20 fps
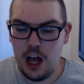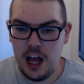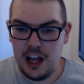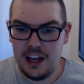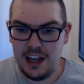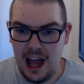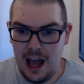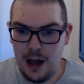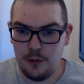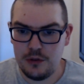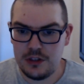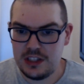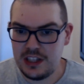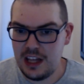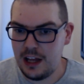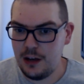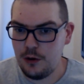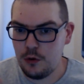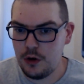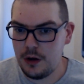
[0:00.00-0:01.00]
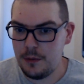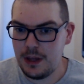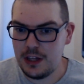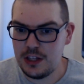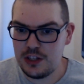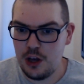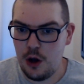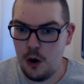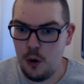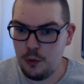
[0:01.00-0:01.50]
announced and already been
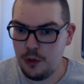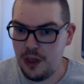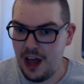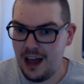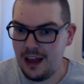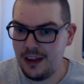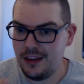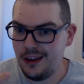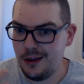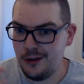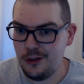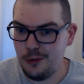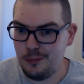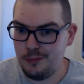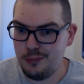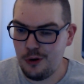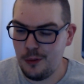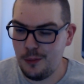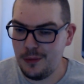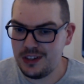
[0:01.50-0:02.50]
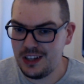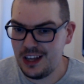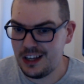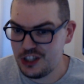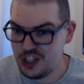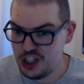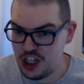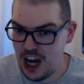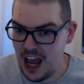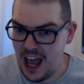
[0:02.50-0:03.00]
told that the promise
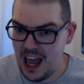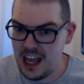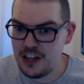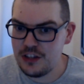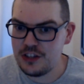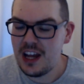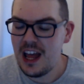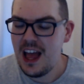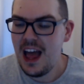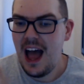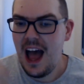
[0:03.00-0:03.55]
has changed,